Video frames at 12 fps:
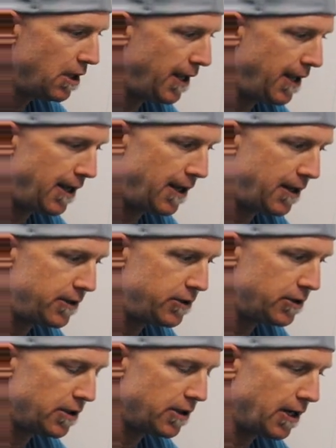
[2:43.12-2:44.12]

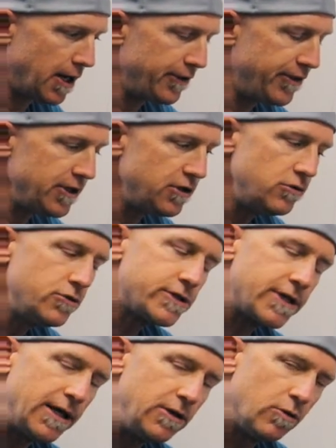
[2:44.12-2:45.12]
And I think you
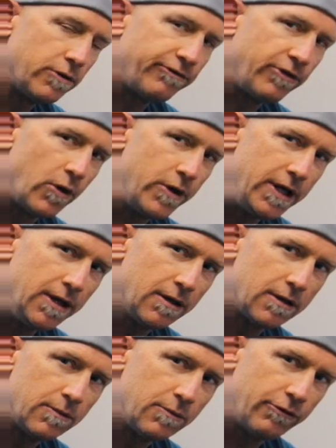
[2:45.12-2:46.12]
said you were floaty
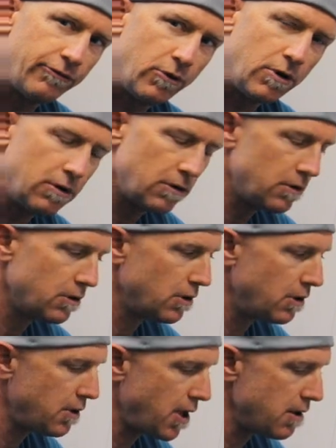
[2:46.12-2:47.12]
before?
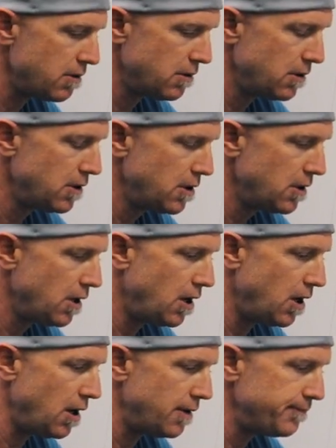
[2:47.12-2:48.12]
Okay.
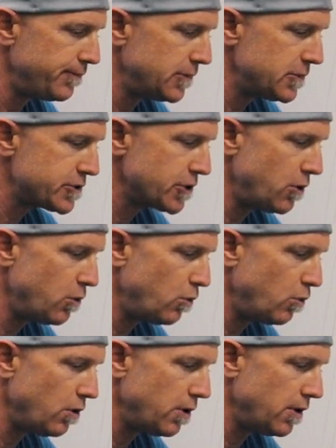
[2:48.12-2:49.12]

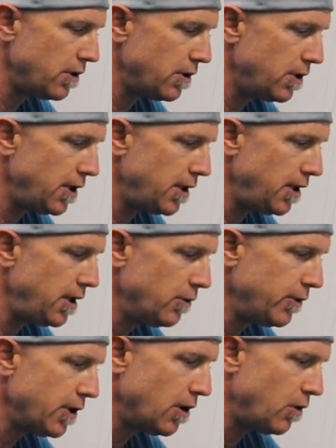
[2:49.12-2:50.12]
So
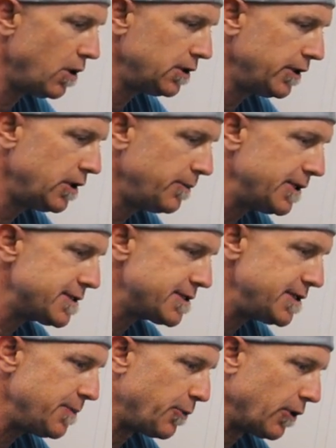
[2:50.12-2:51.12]
here we go, a little bit
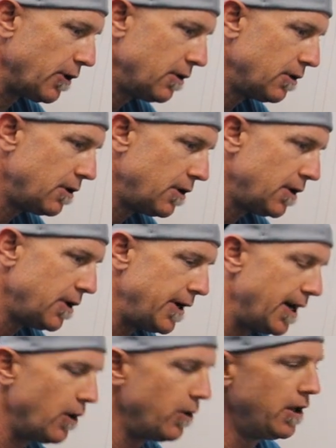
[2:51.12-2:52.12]
steeper.
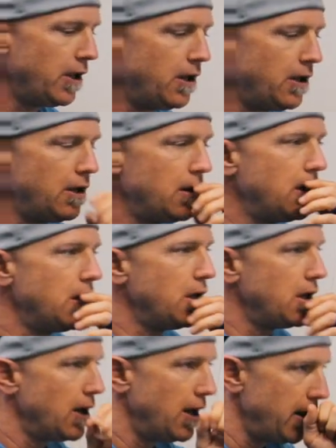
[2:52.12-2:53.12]
Now,
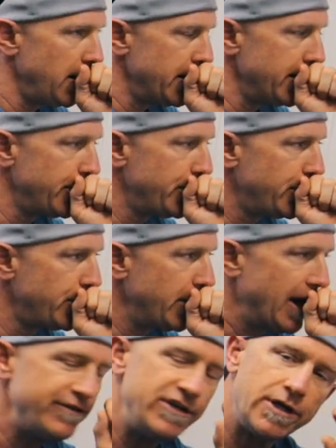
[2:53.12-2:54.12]

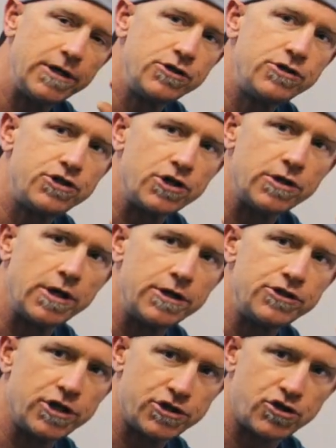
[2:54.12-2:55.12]
have you done
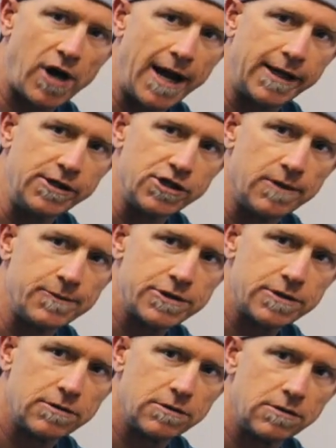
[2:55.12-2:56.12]
just tracking jumps?